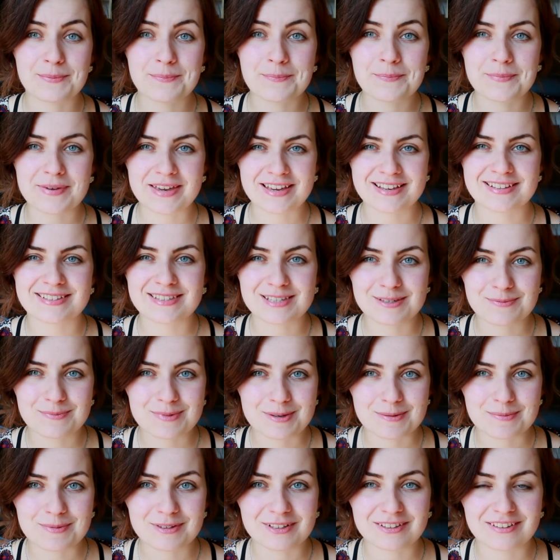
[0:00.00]
amazing
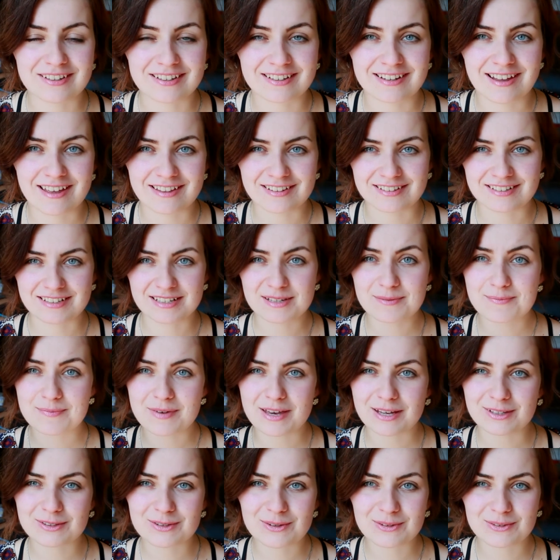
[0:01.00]
people that had an
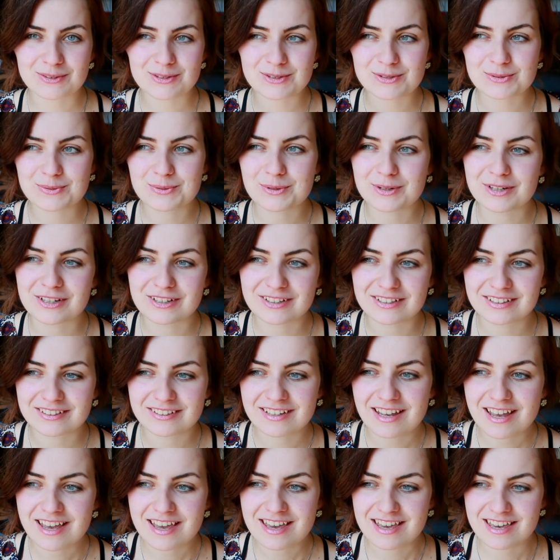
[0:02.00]
impact on this
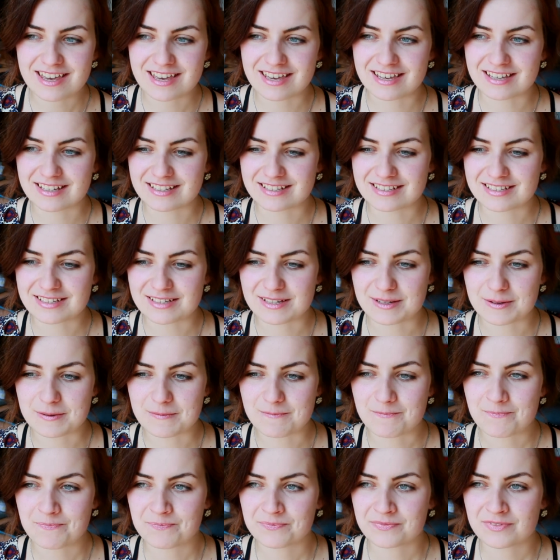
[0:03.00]
world and
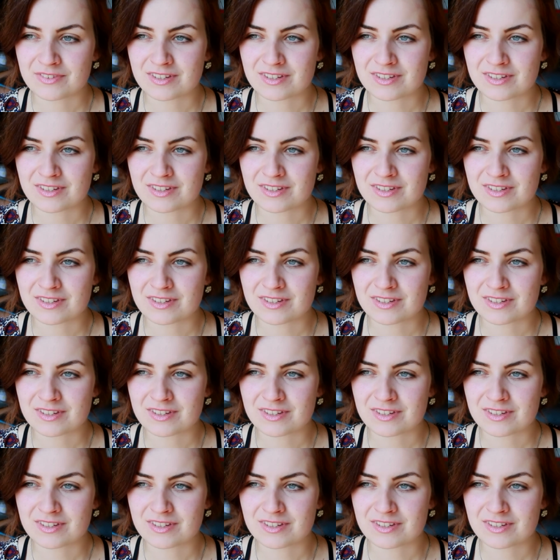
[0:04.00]
um,